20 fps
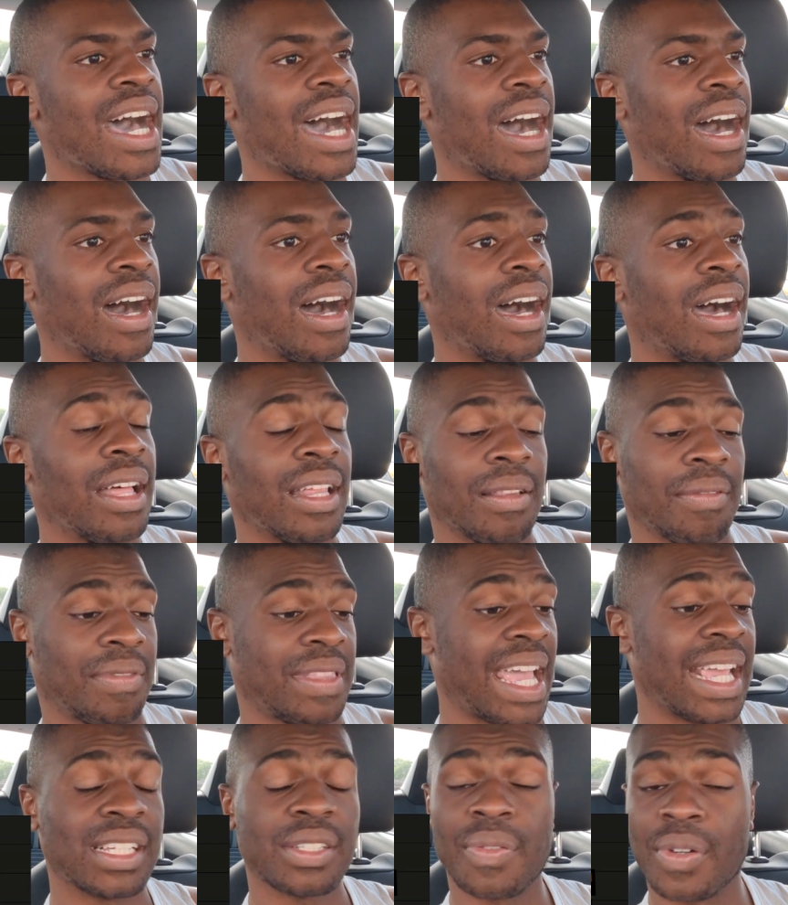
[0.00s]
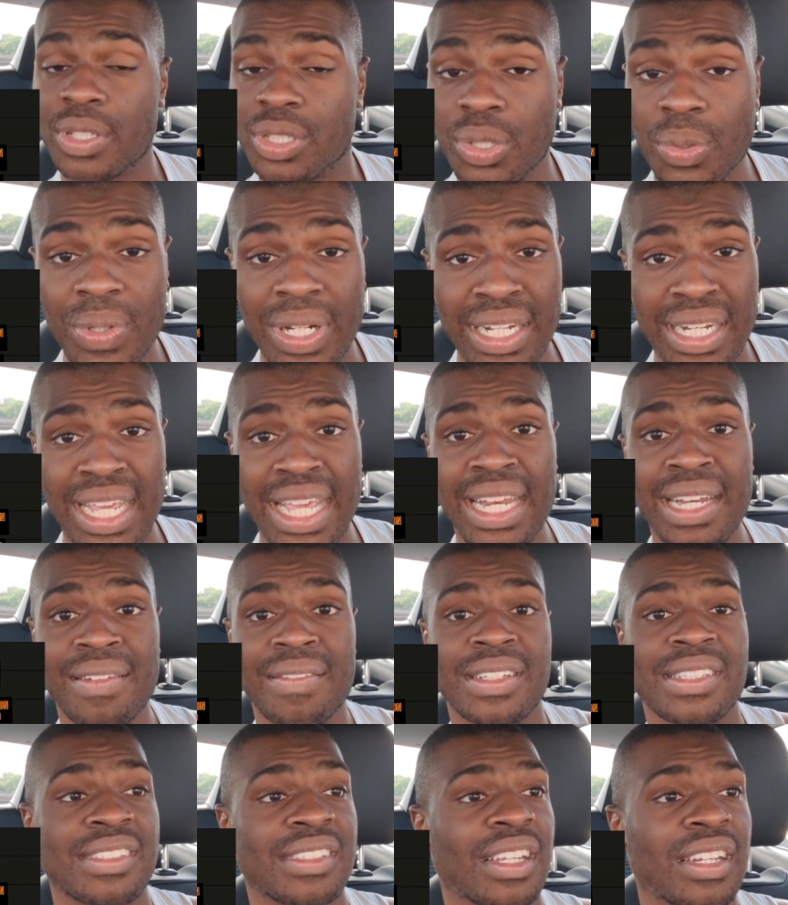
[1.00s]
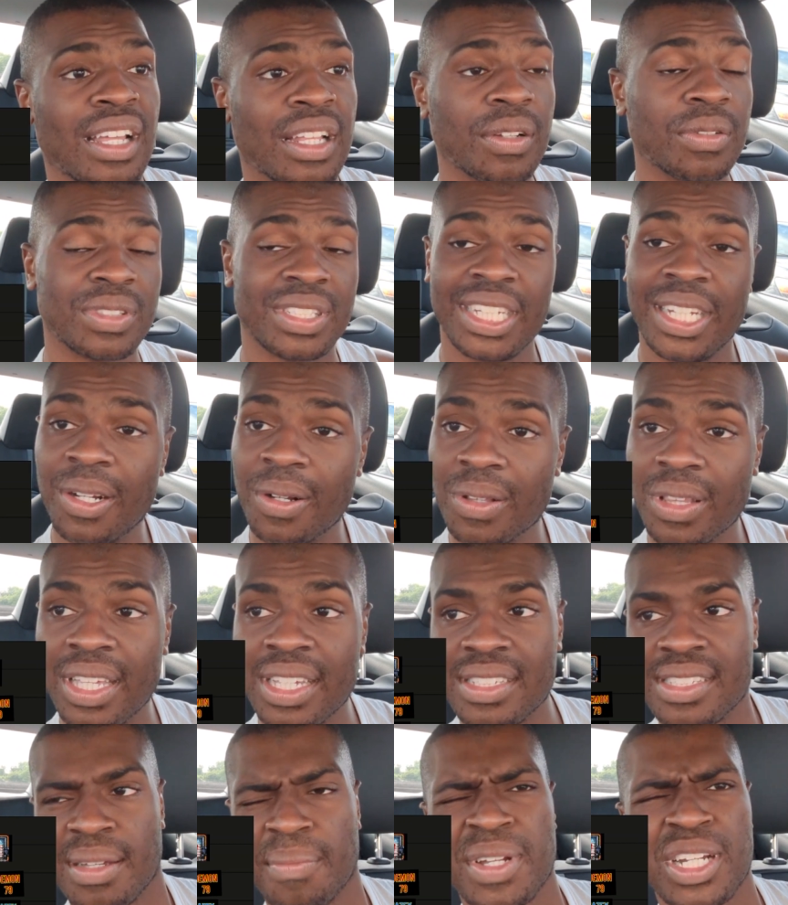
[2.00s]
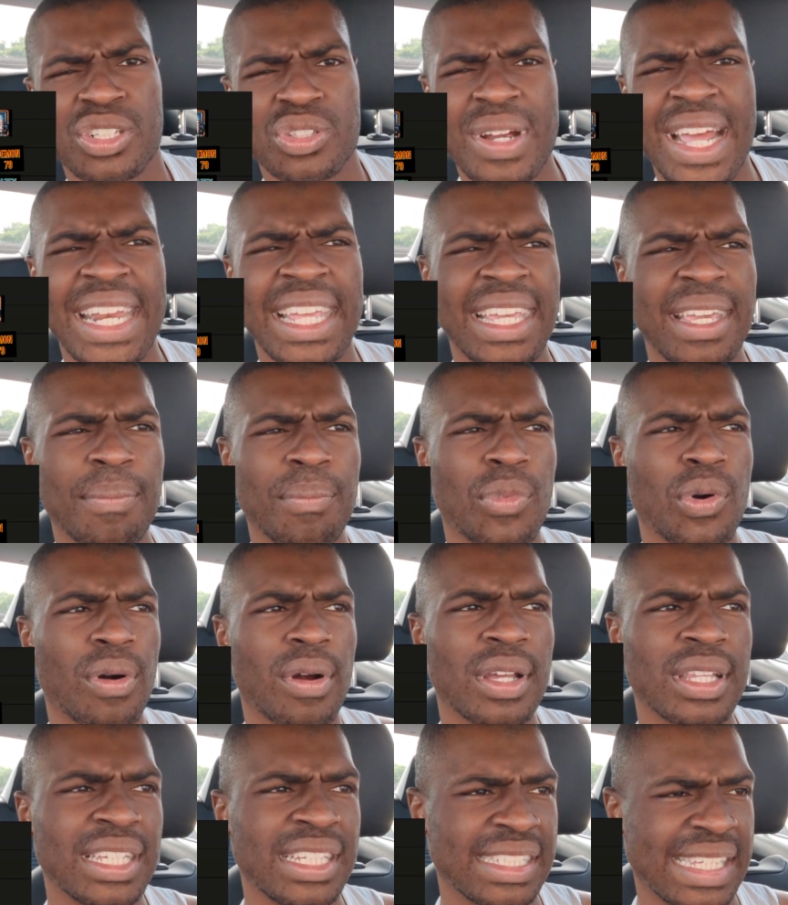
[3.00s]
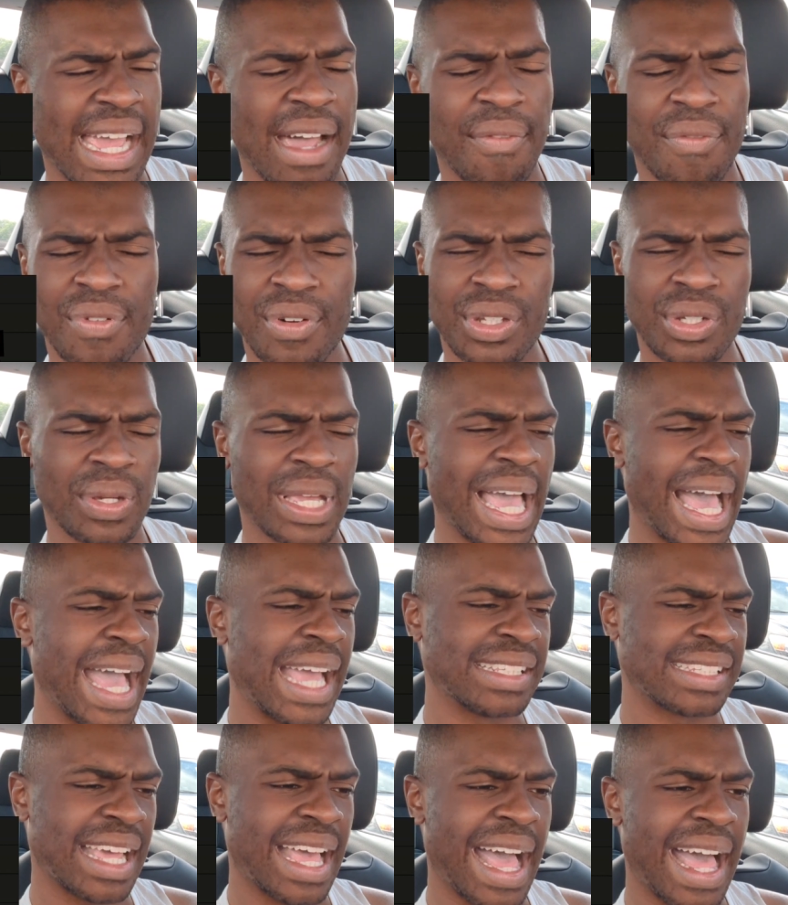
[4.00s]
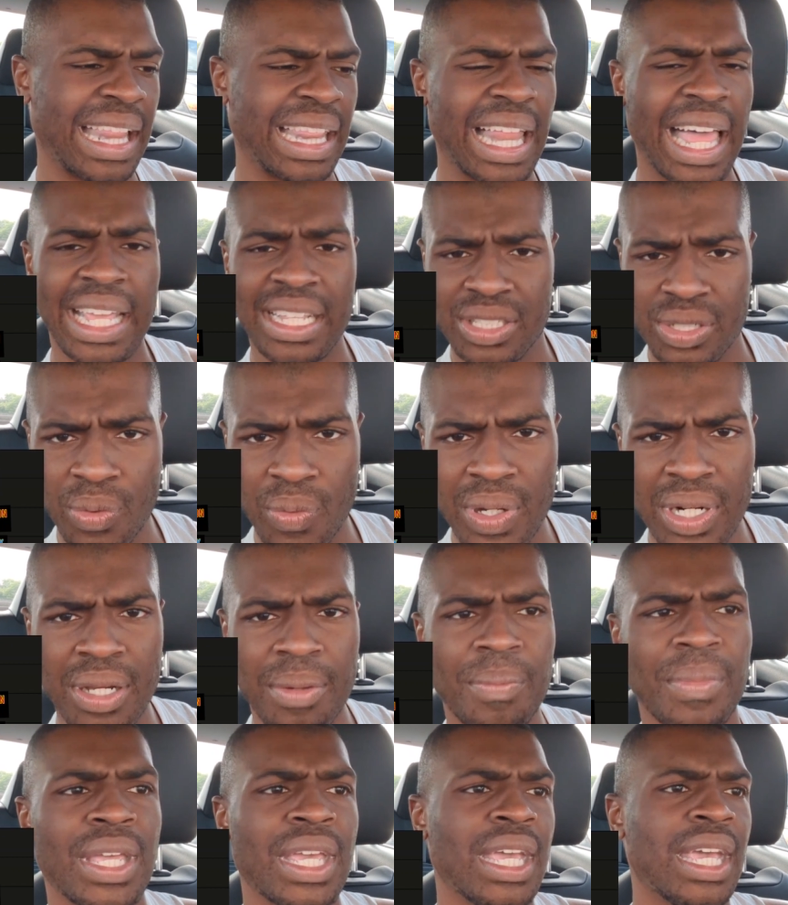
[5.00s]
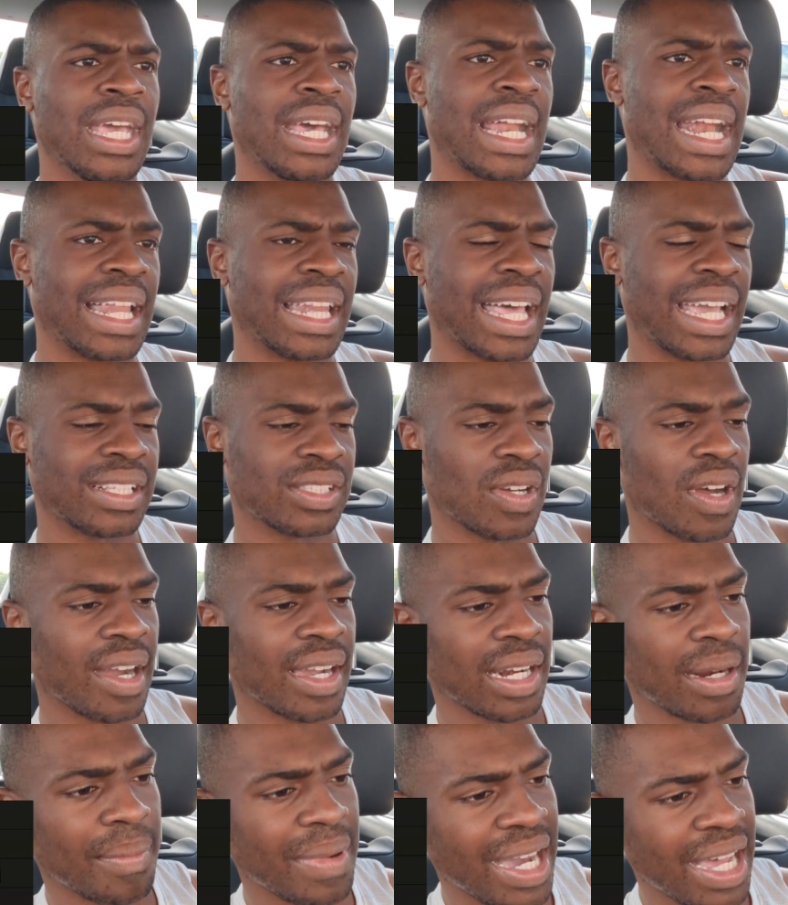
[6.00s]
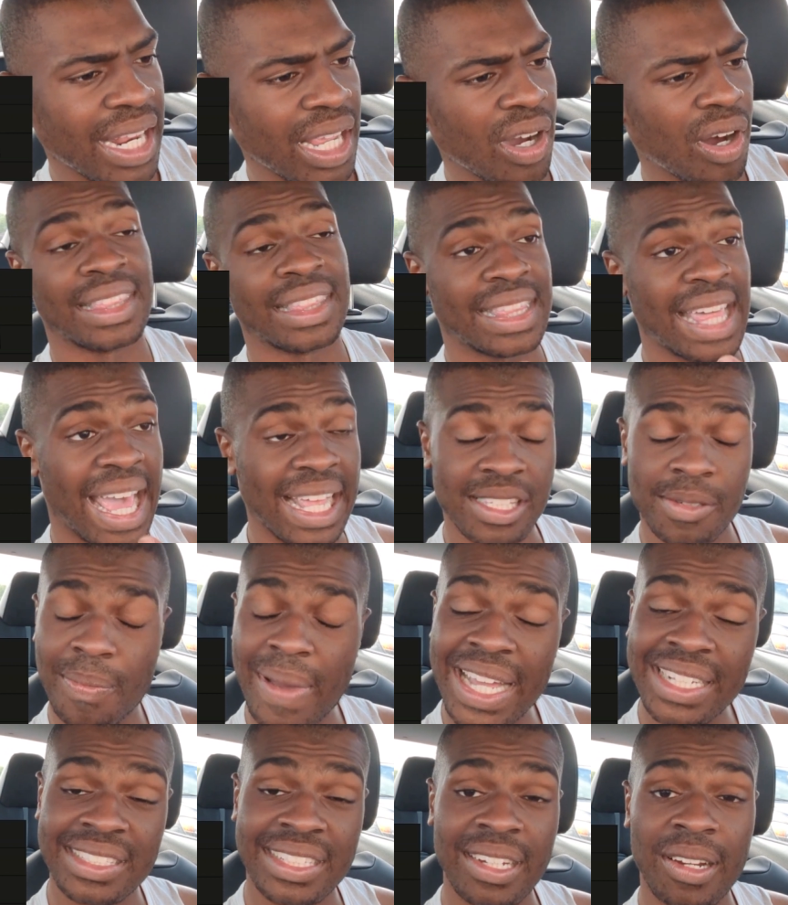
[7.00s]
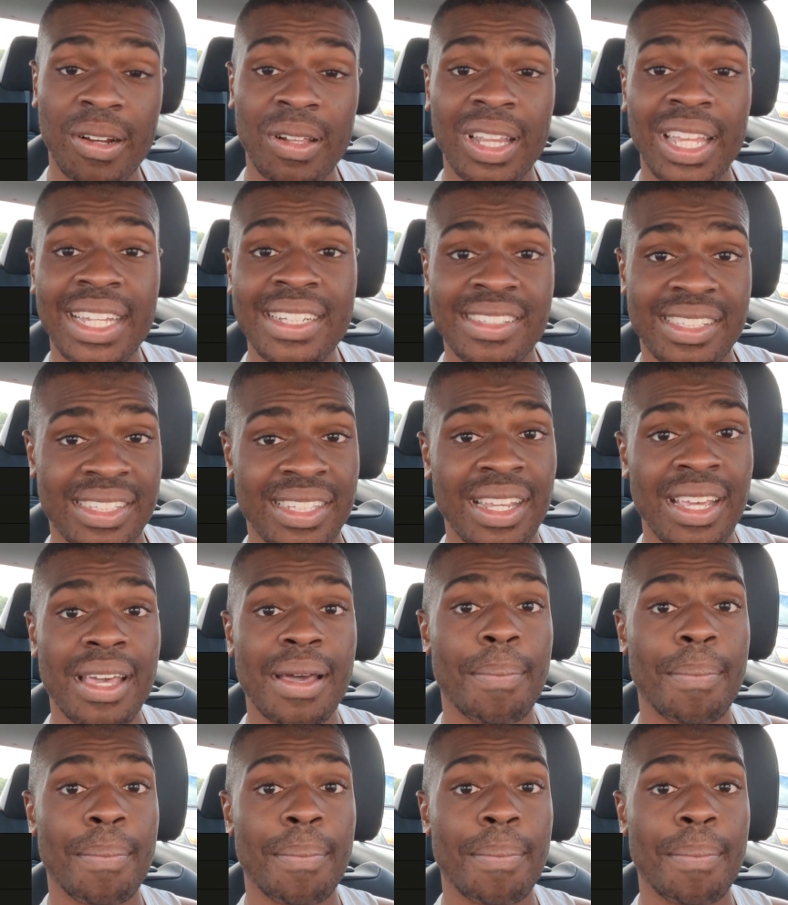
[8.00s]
Thanks for tuning in. This is another tier list. I'm going to try to get more of these out for you guys. I like doing them and I like talking about it. That's my tier list.